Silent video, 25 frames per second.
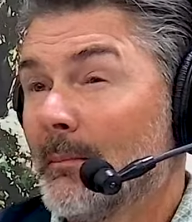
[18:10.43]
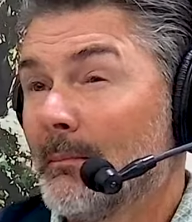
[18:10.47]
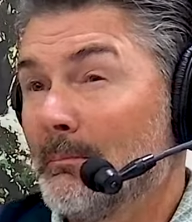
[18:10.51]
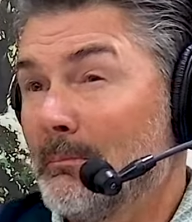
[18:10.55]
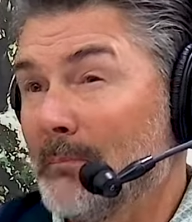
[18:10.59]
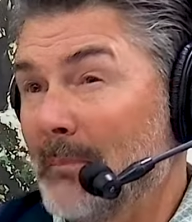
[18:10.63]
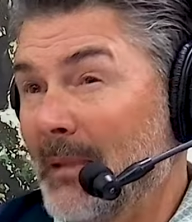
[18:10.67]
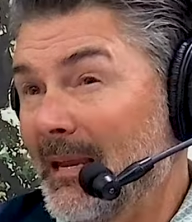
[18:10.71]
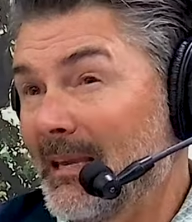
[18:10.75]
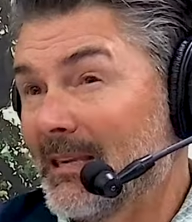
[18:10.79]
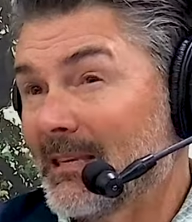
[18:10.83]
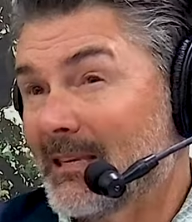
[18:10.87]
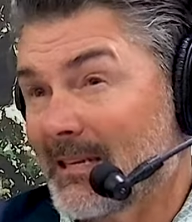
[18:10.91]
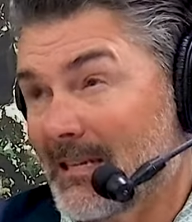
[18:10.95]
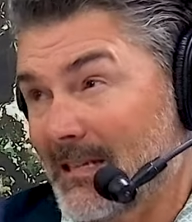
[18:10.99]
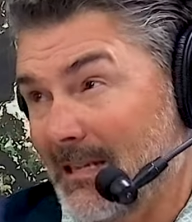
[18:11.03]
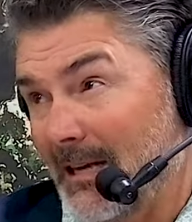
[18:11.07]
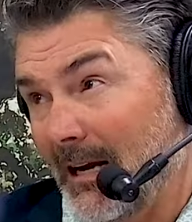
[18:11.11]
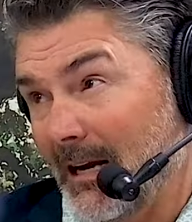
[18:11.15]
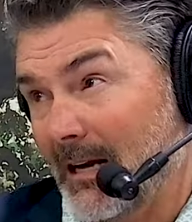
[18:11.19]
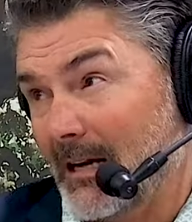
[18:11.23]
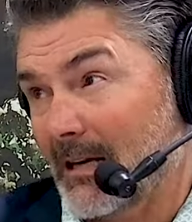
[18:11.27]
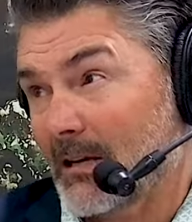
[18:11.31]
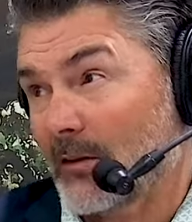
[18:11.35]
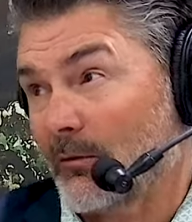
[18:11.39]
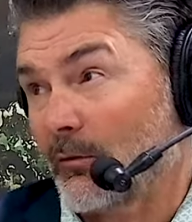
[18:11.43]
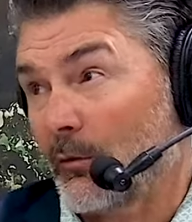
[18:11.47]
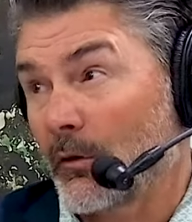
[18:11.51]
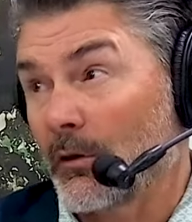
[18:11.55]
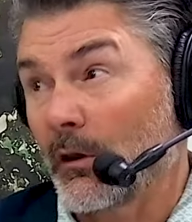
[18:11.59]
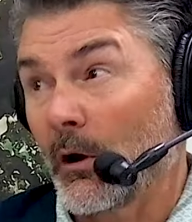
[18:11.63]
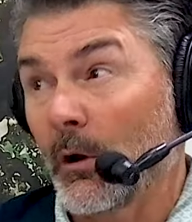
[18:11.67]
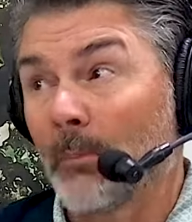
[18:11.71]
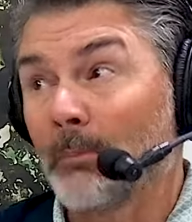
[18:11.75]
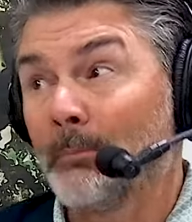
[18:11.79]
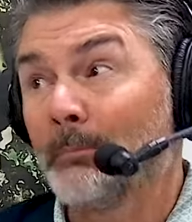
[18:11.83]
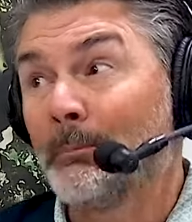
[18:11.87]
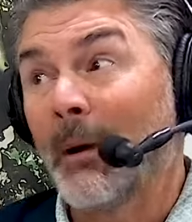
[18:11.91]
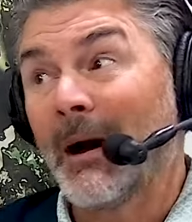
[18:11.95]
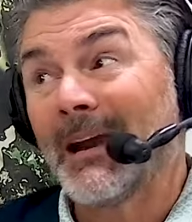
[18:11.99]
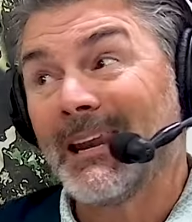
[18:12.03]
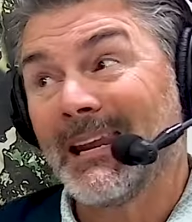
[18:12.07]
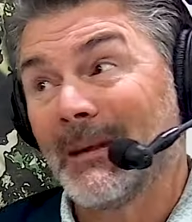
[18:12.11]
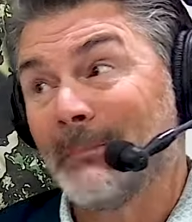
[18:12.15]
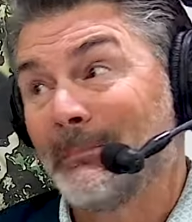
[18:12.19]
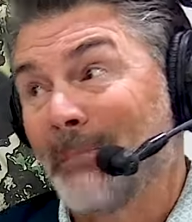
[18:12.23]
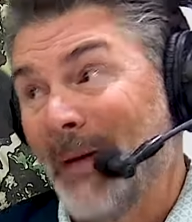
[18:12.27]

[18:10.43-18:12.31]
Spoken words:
meat sticks for their buddy